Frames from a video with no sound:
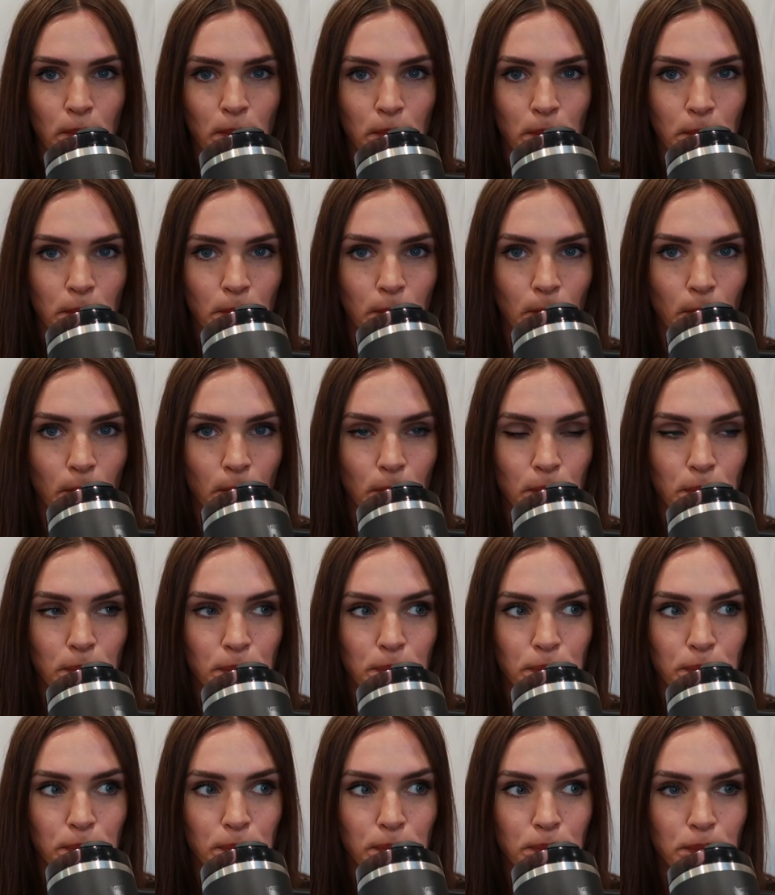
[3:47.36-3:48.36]

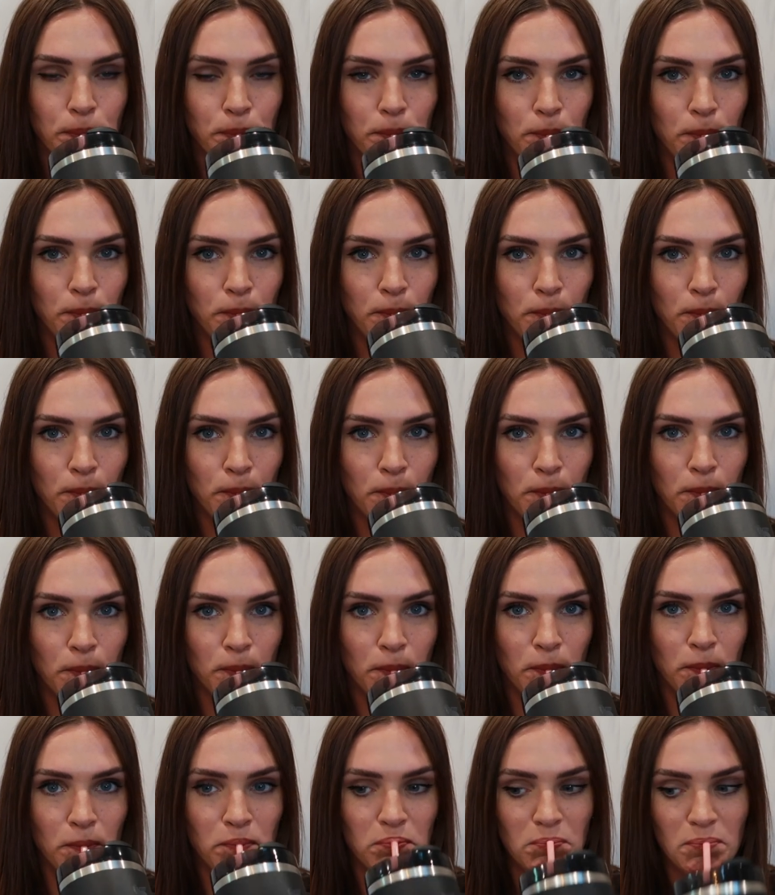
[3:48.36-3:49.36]

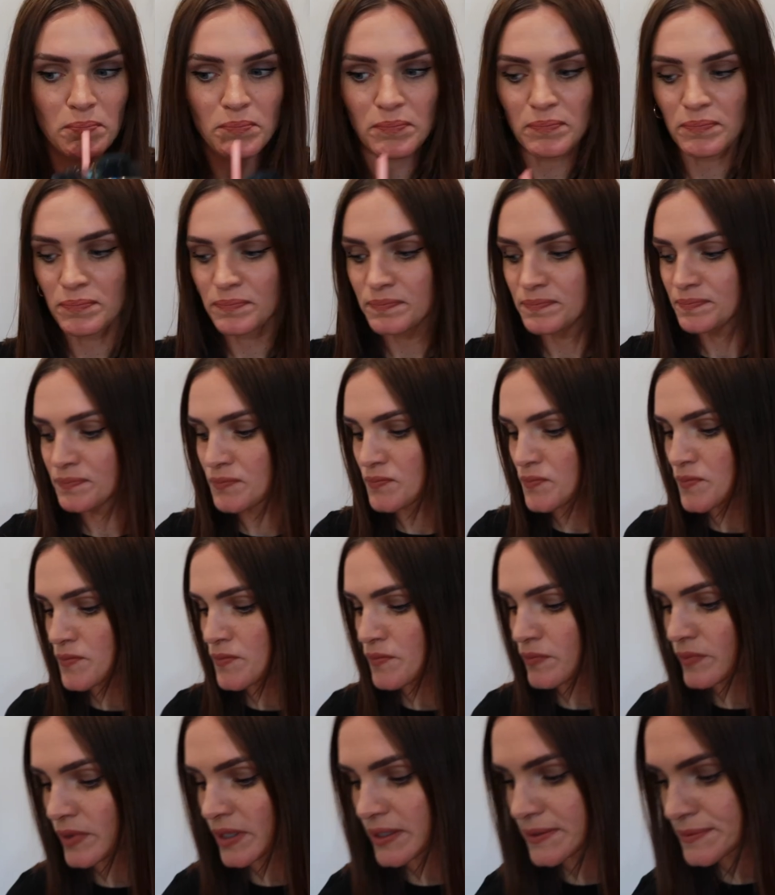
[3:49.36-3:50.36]

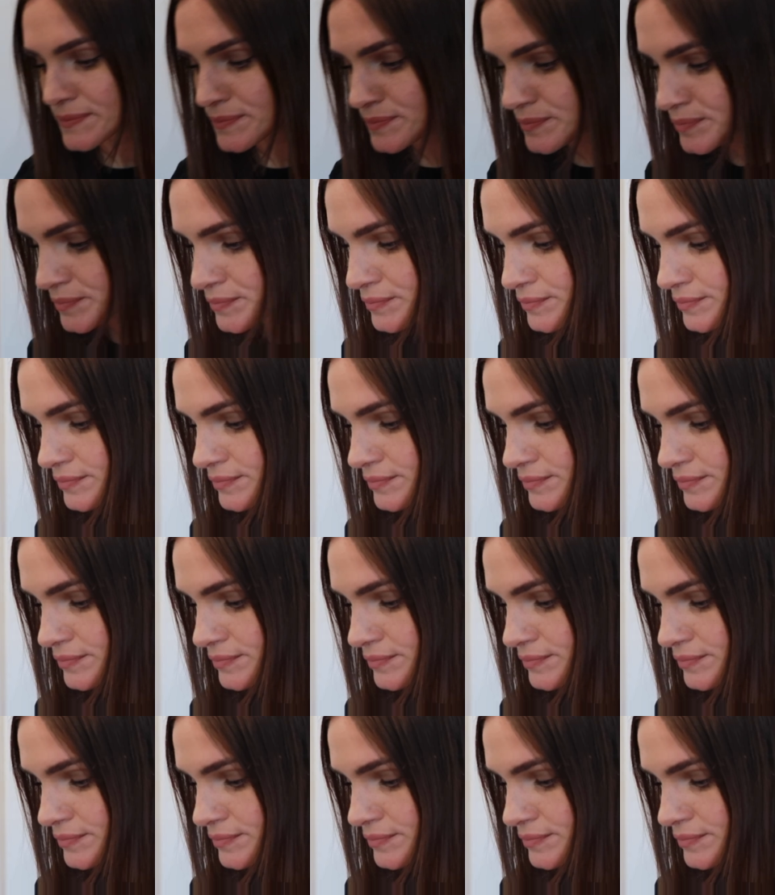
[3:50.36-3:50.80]
(silence)